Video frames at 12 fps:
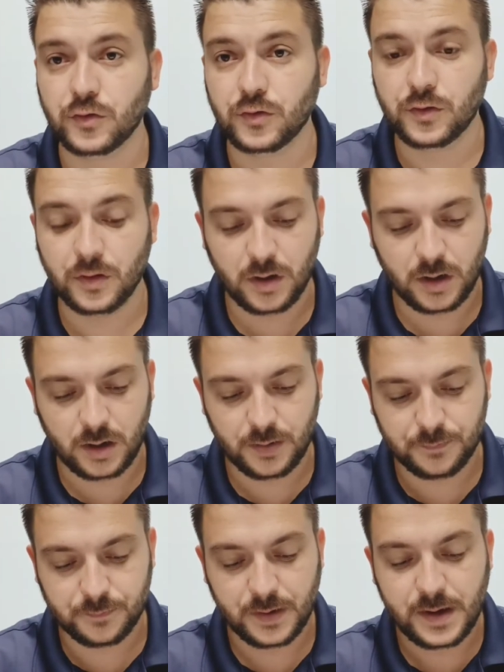
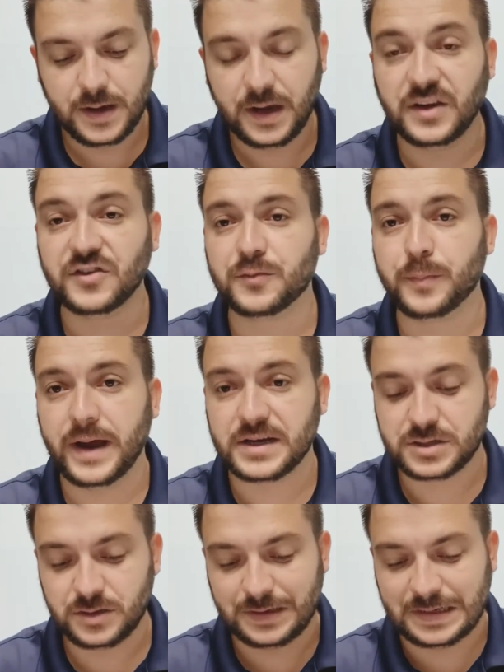of
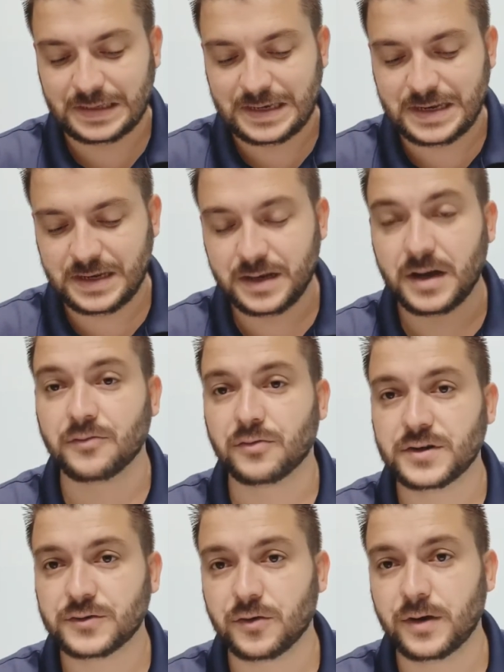Inspection, Cleaning and
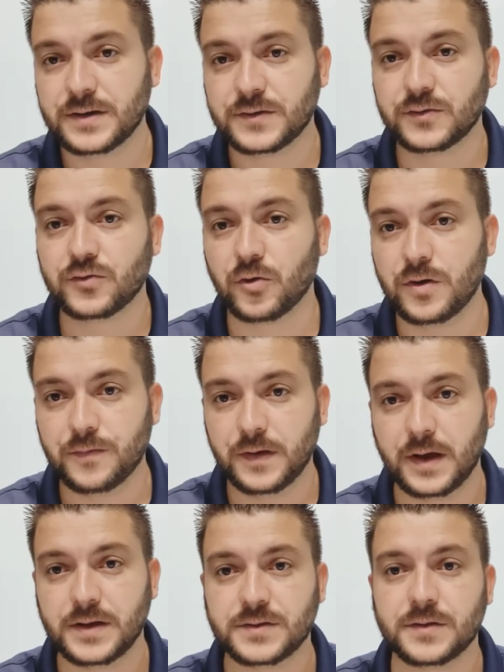Restoration
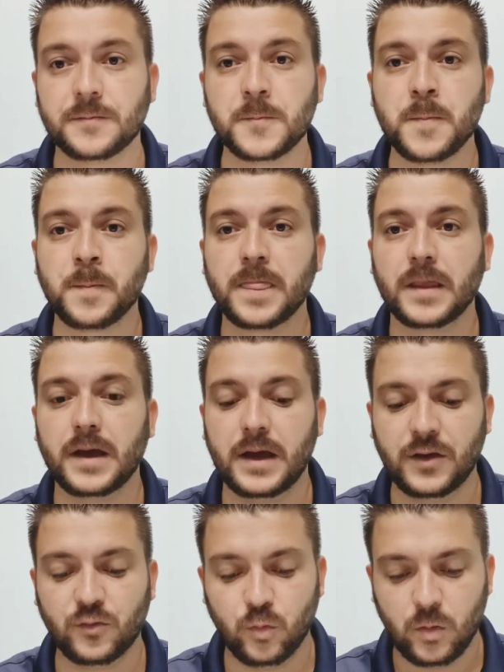Certification.
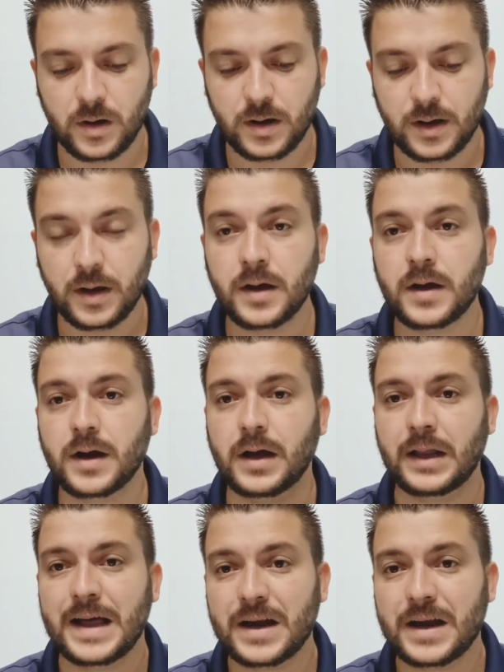Is what a lot of